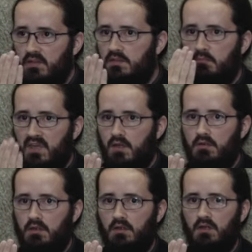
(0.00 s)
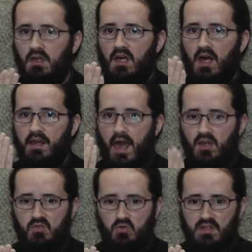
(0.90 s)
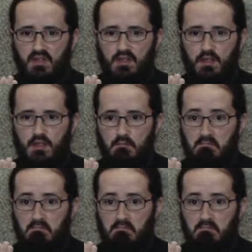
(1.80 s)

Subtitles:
in the mirror and actually